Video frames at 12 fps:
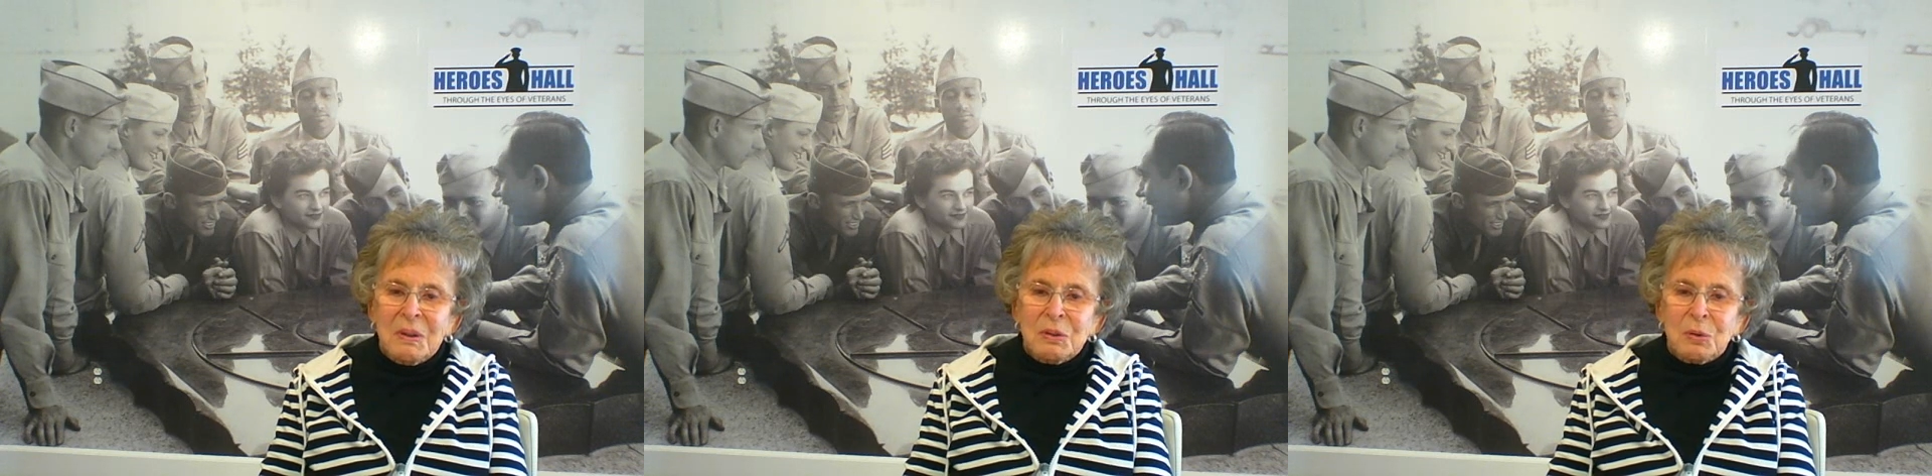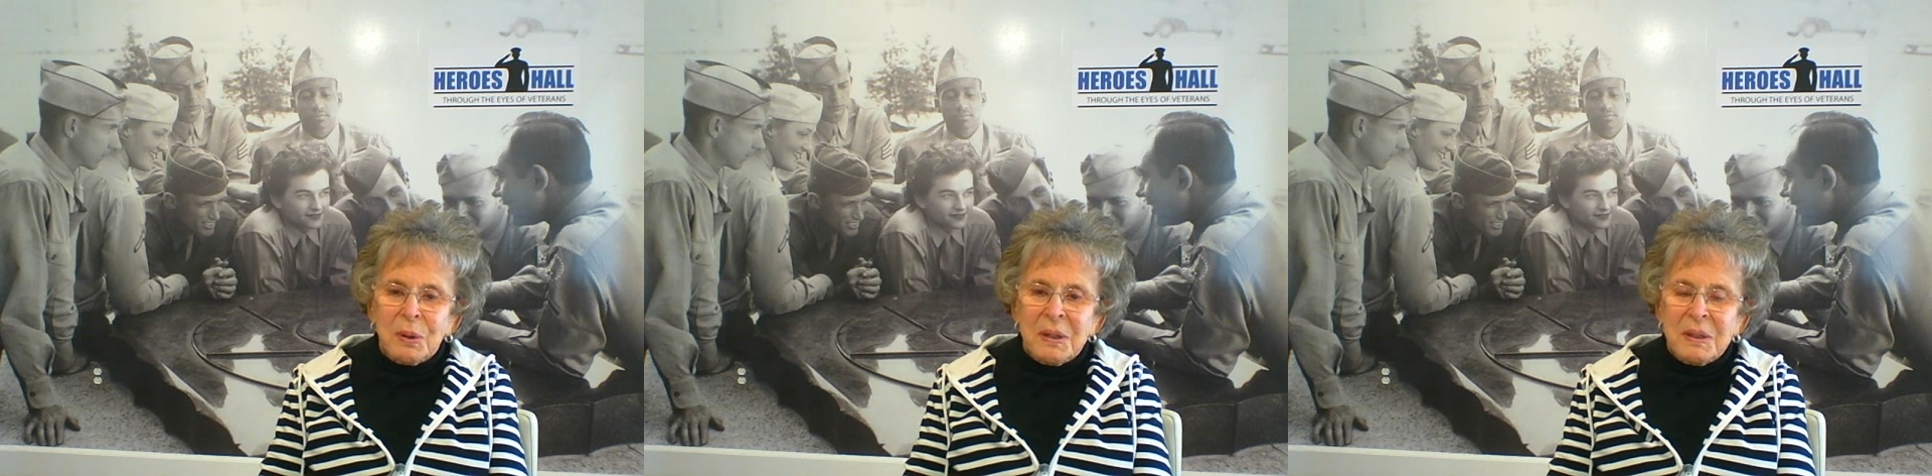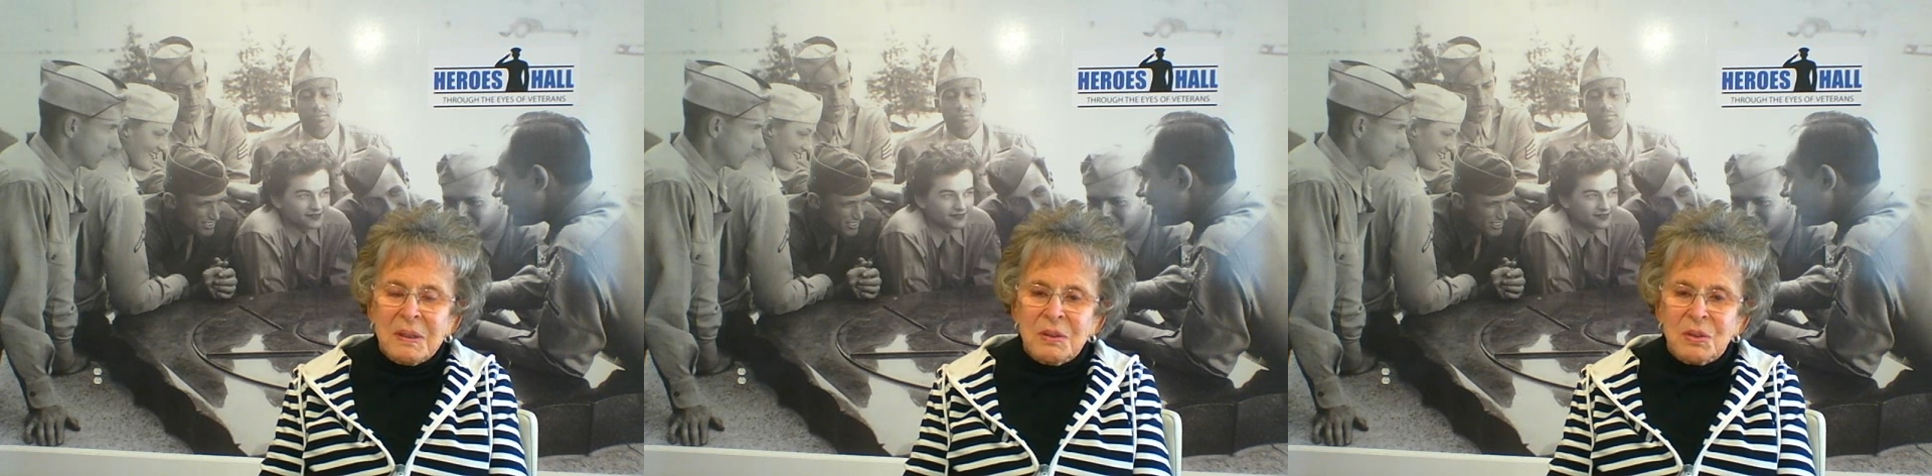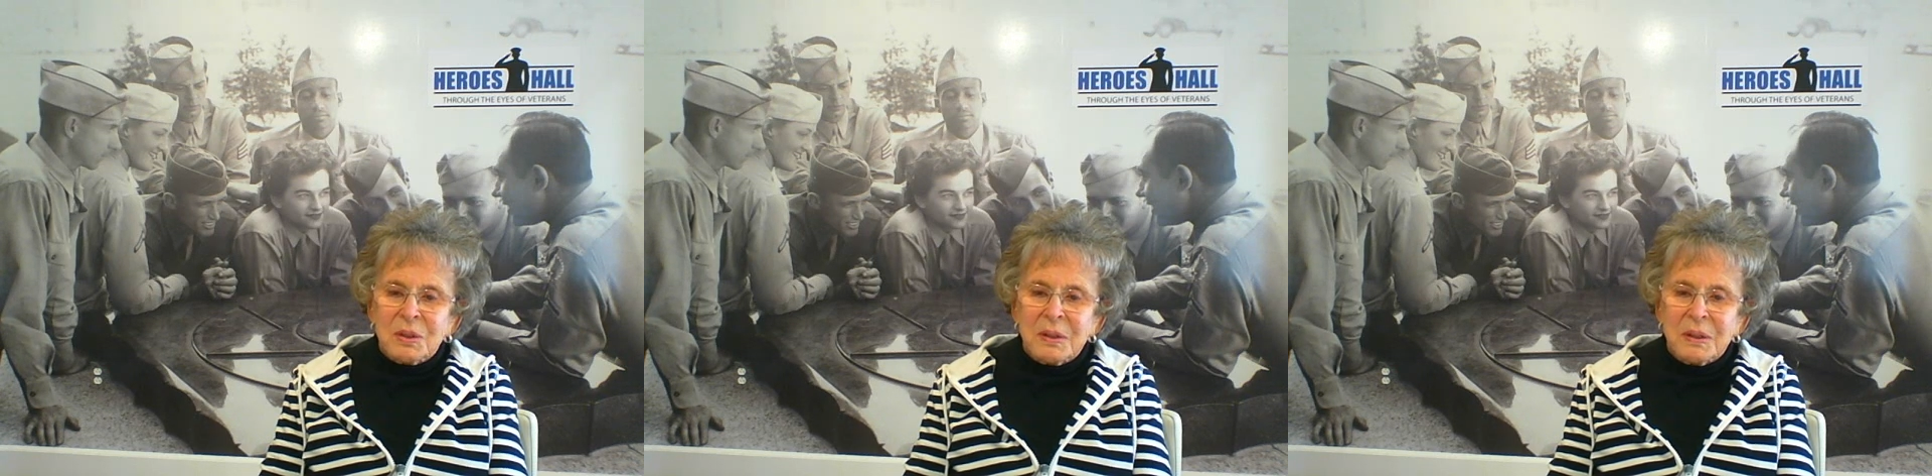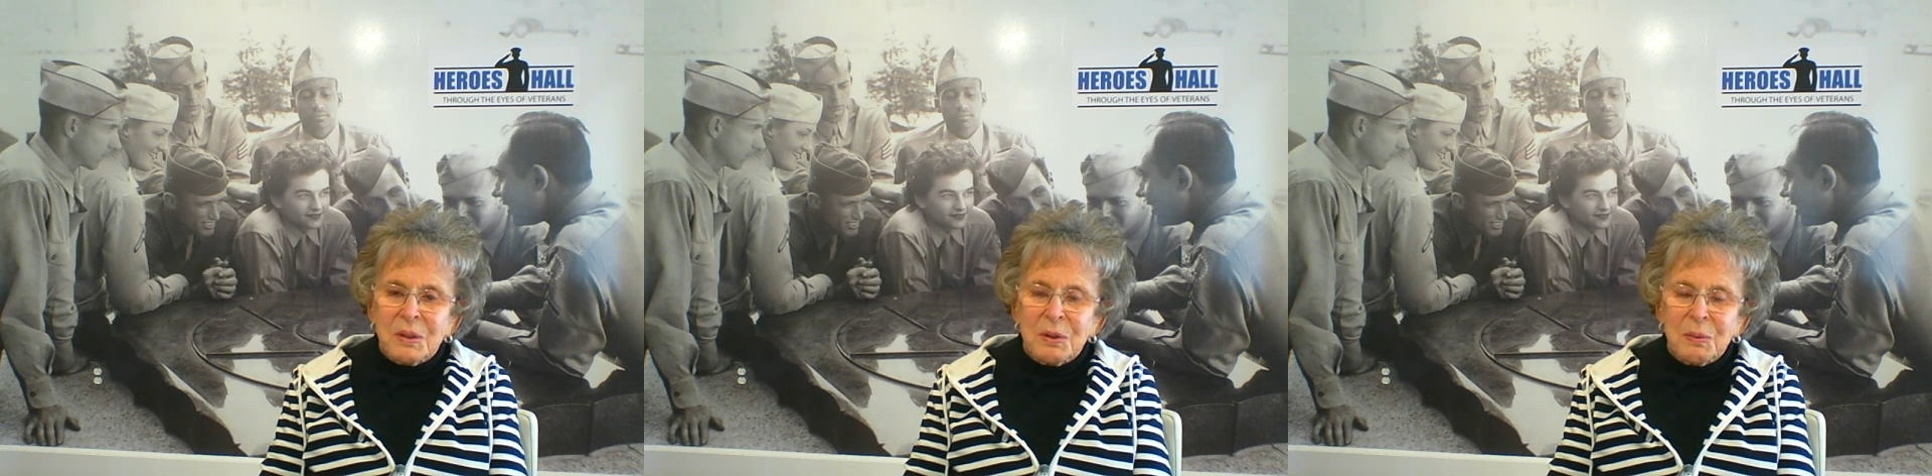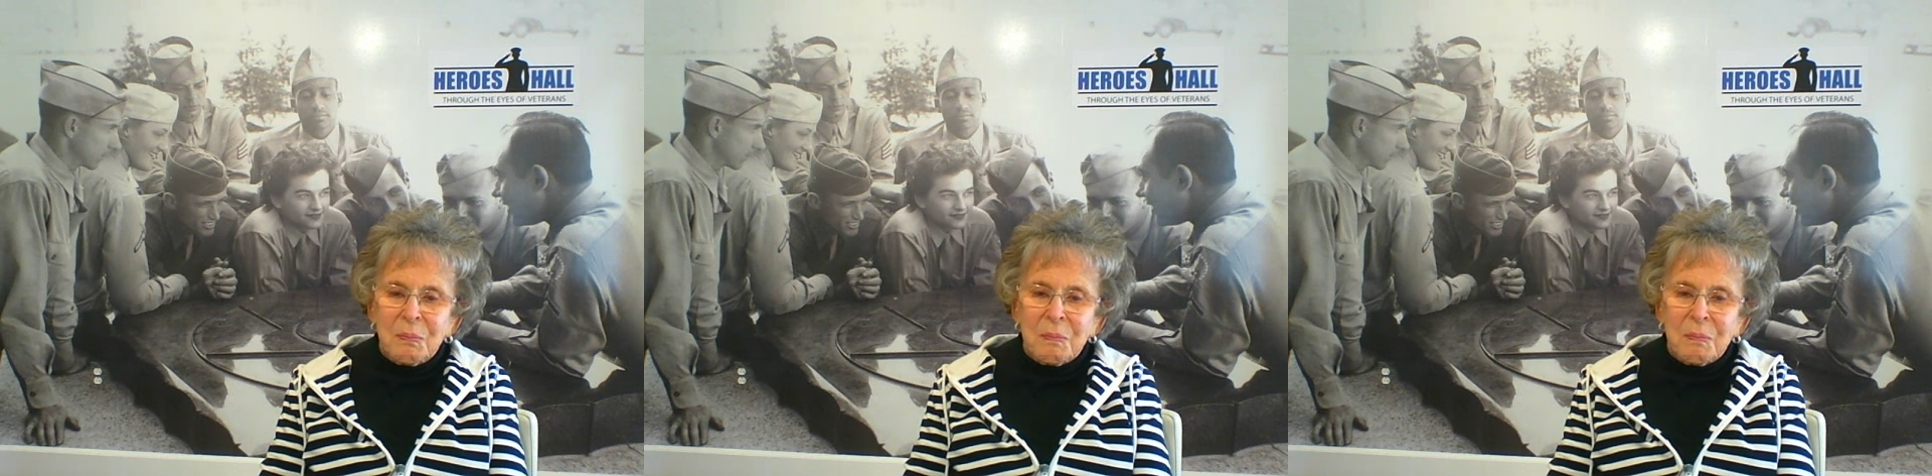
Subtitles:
Training Center.